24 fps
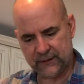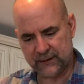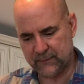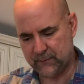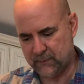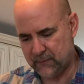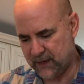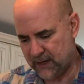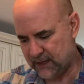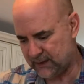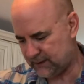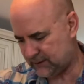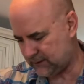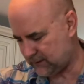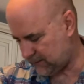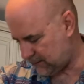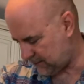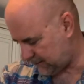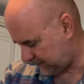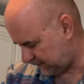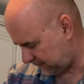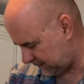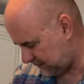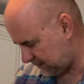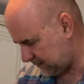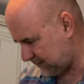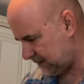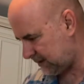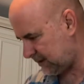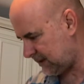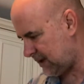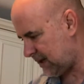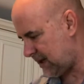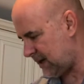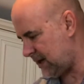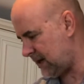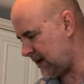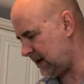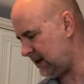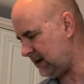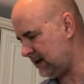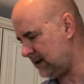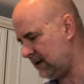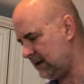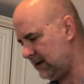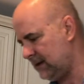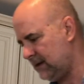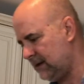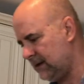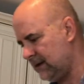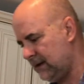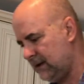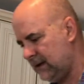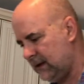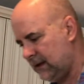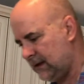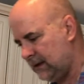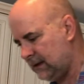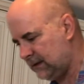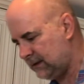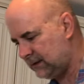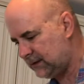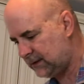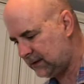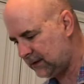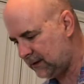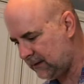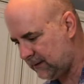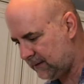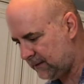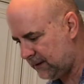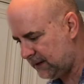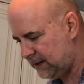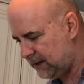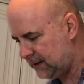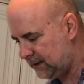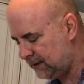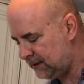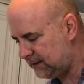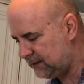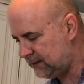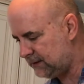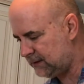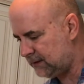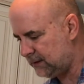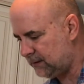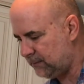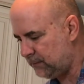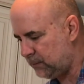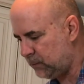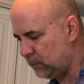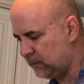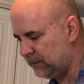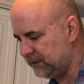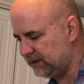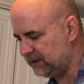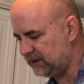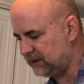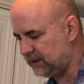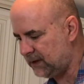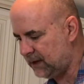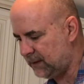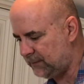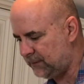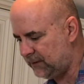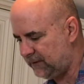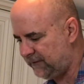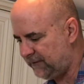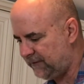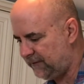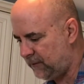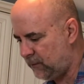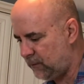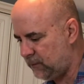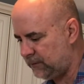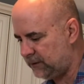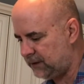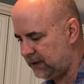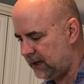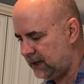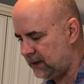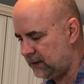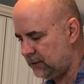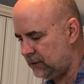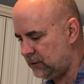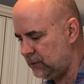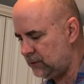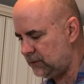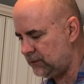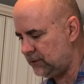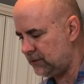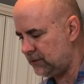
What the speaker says: mess off to the side. And let's go ahead. This is an important step. You use your